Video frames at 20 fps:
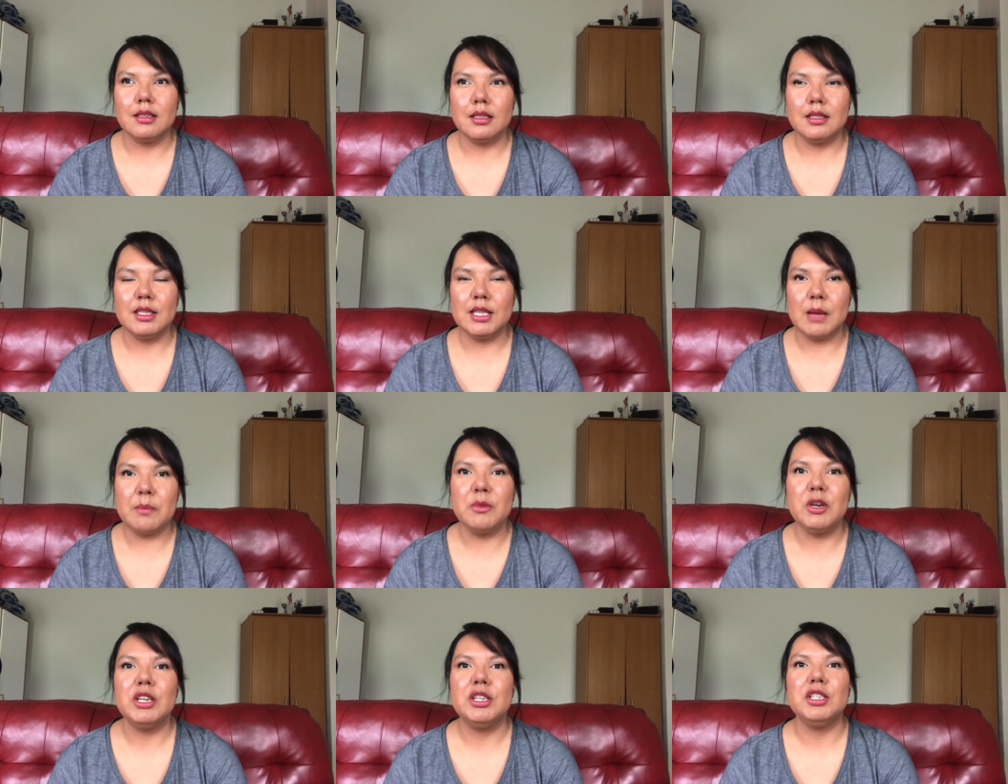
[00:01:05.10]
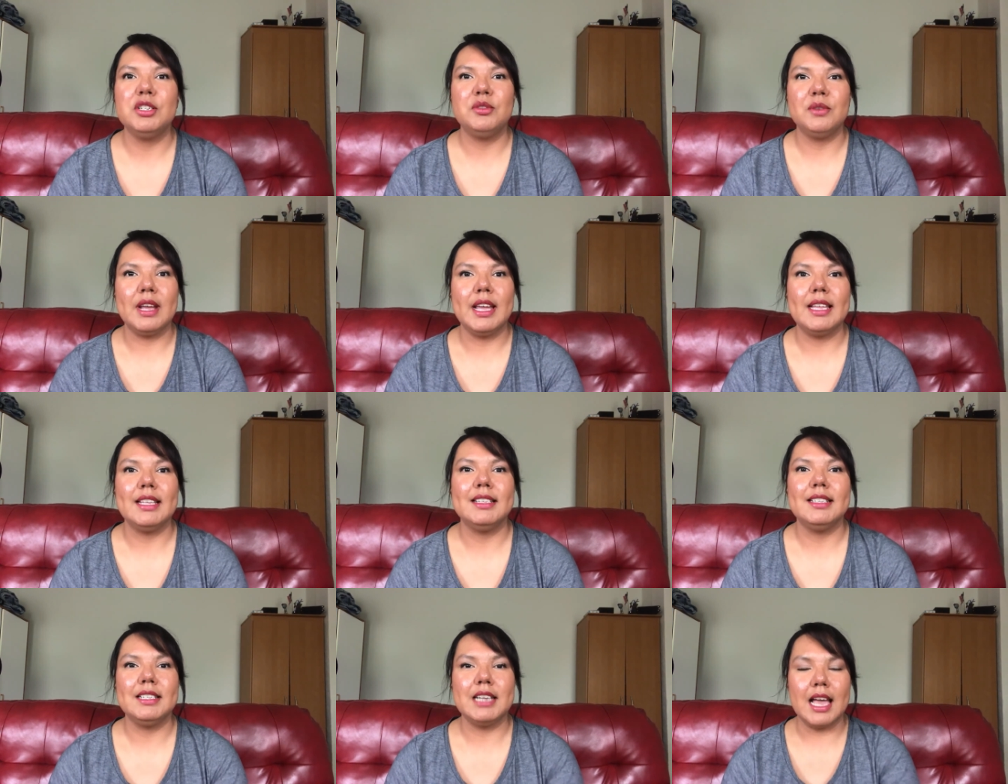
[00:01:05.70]
Summer
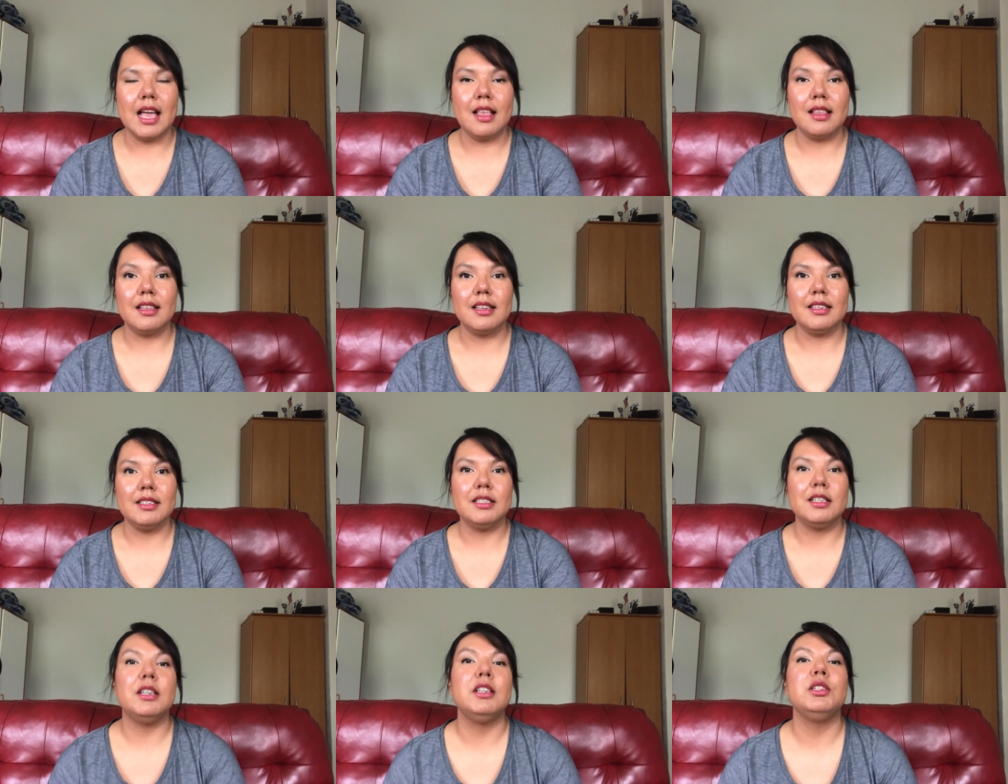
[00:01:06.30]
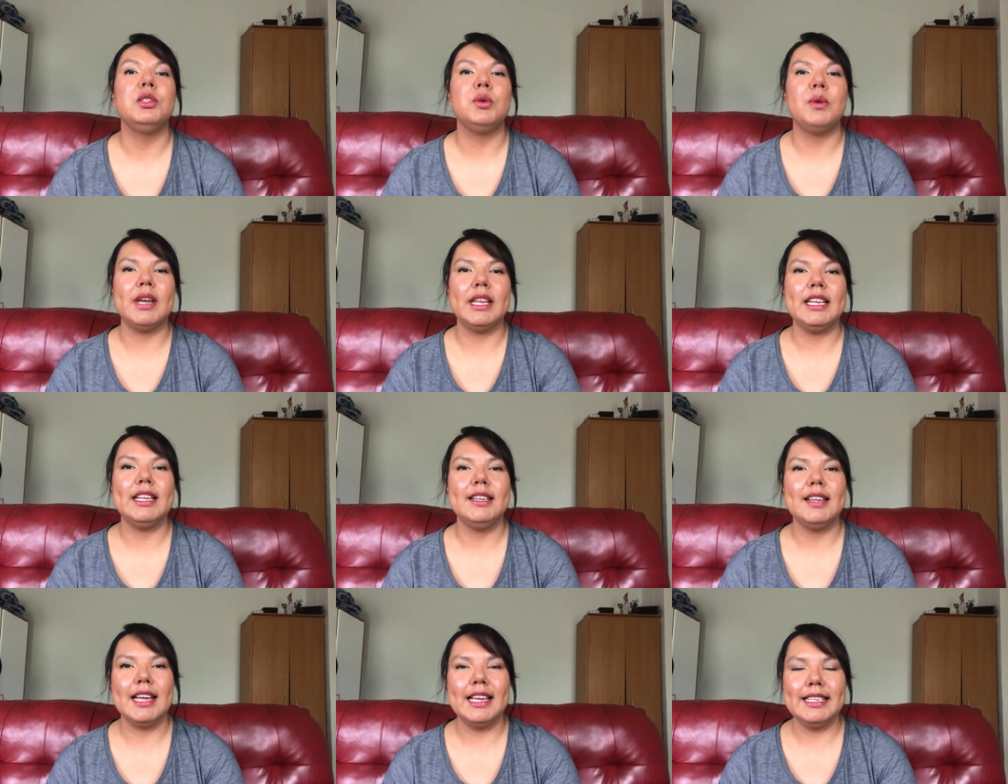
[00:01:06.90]
Shred Challenge, her
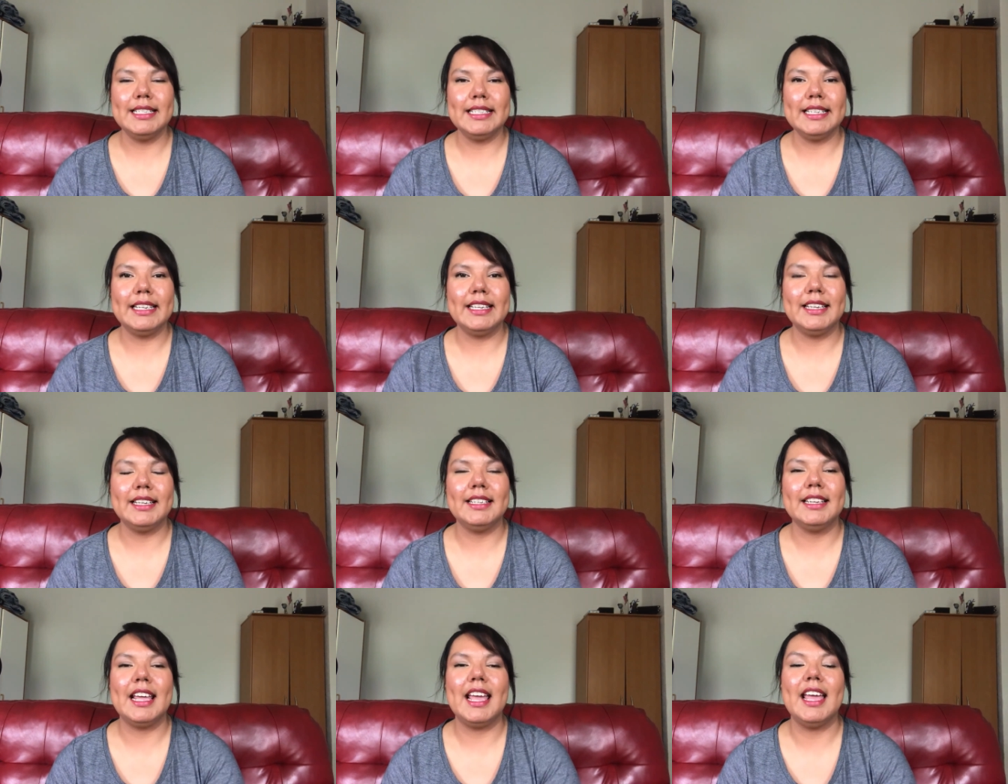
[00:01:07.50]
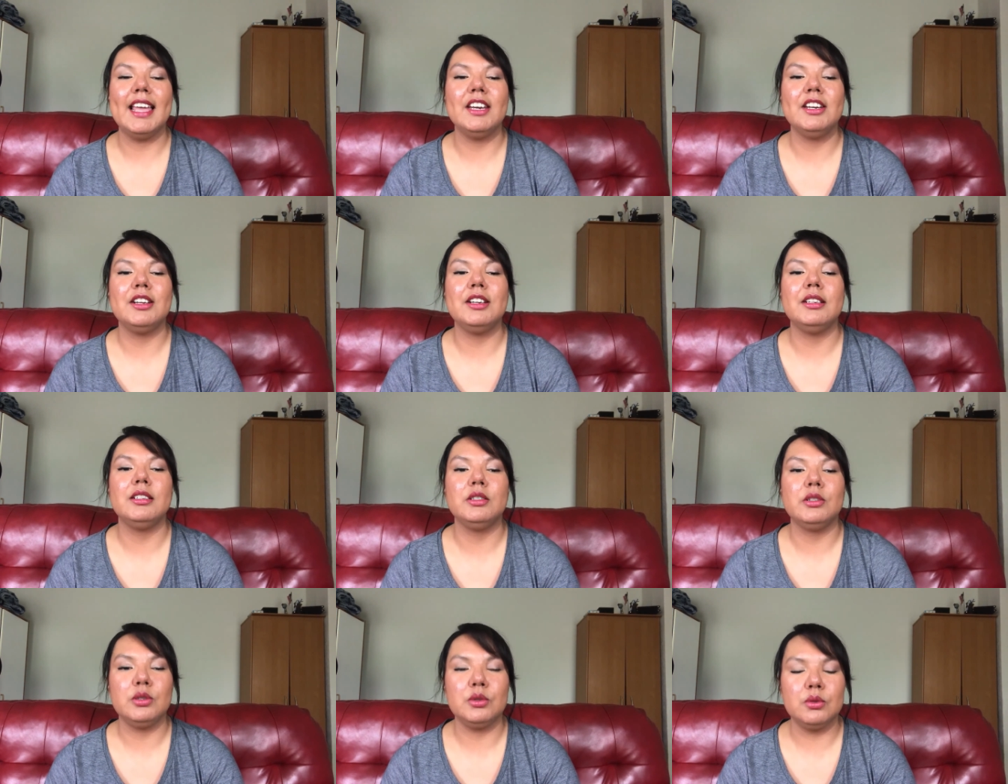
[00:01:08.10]
2019 and
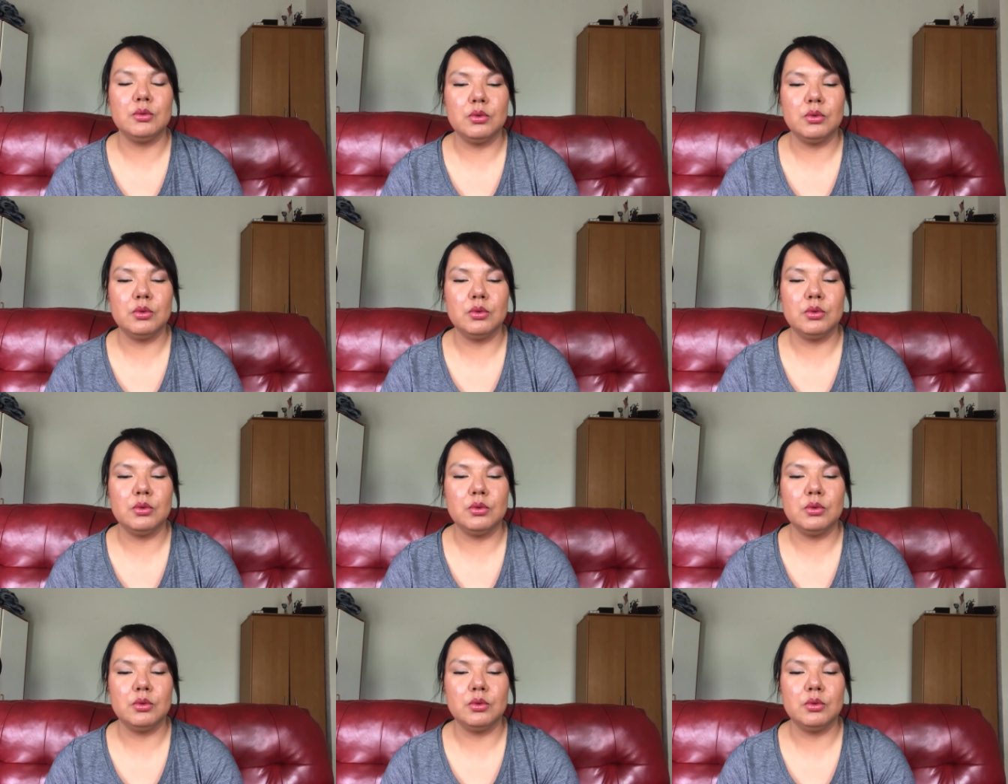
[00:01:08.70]
her